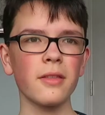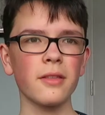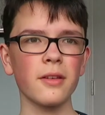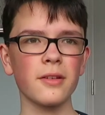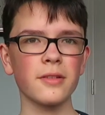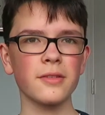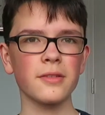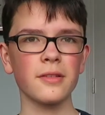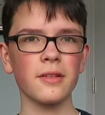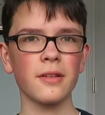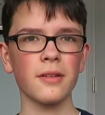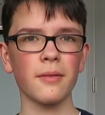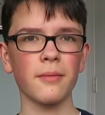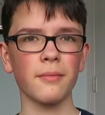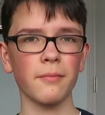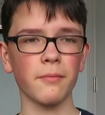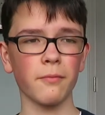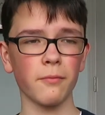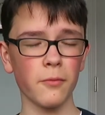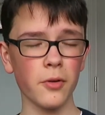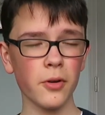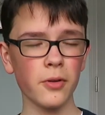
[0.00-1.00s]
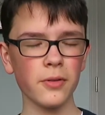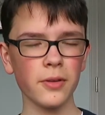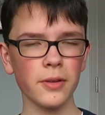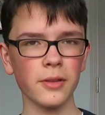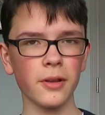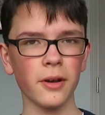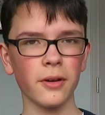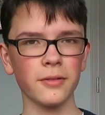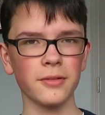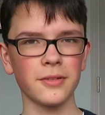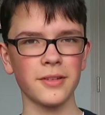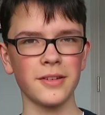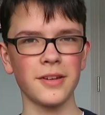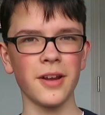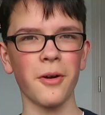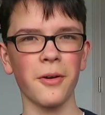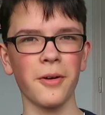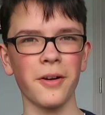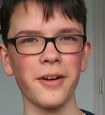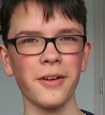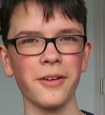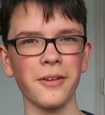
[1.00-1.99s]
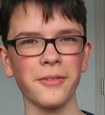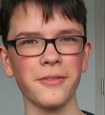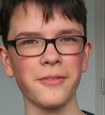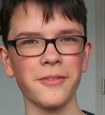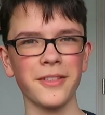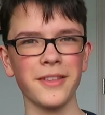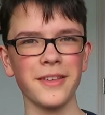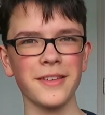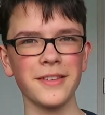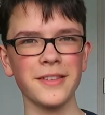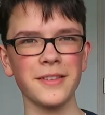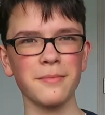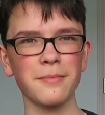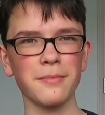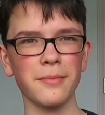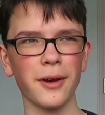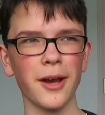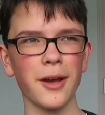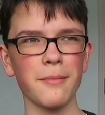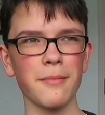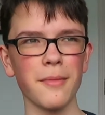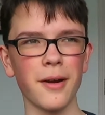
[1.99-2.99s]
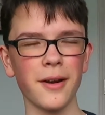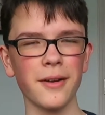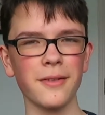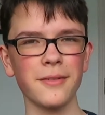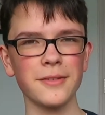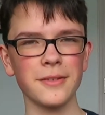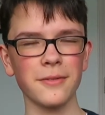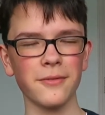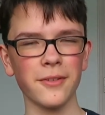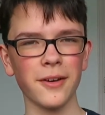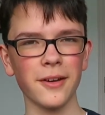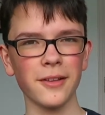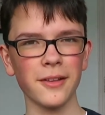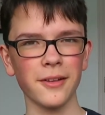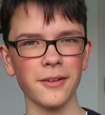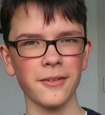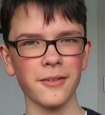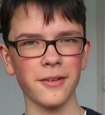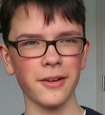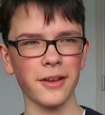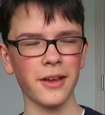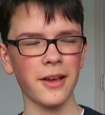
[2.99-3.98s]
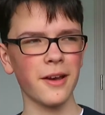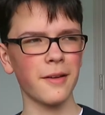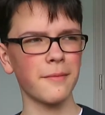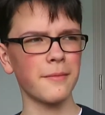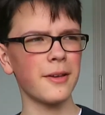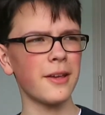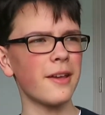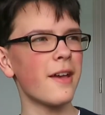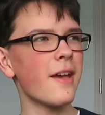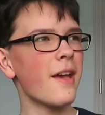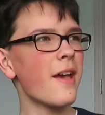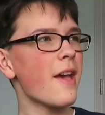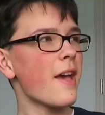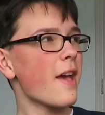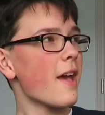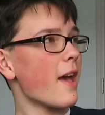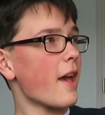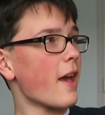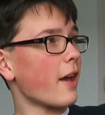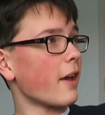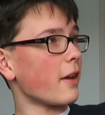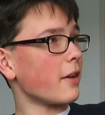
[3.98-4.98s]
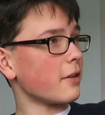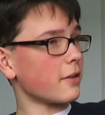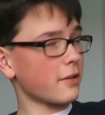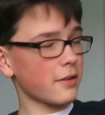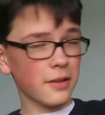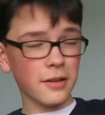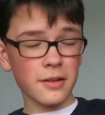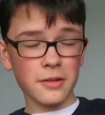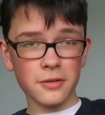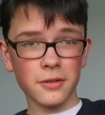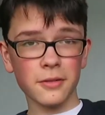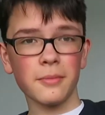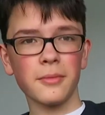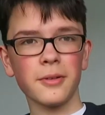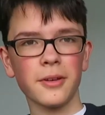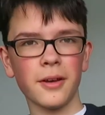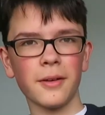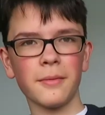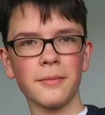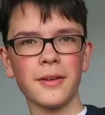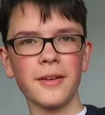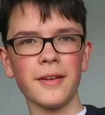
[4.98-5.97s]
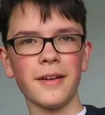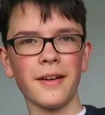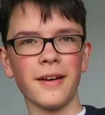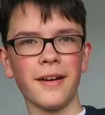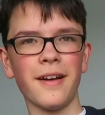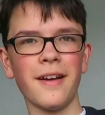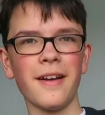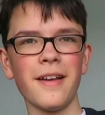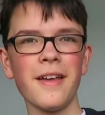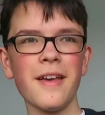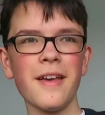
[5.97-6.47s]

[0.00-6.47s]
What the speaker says: There's a really long tutorial for this by Mario Zafala Origami, and it should be up here.